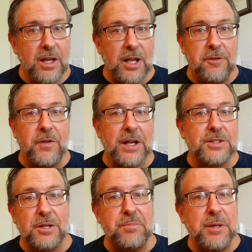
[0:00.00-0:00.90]
In fact,
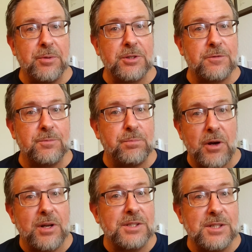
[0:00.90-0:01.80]
some people's
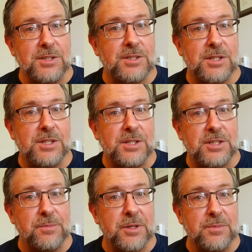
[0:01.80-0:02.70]
Parkinson's disease
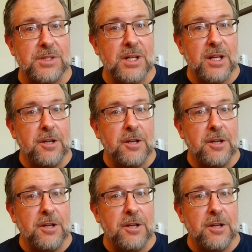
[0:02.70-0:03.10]
symptoms,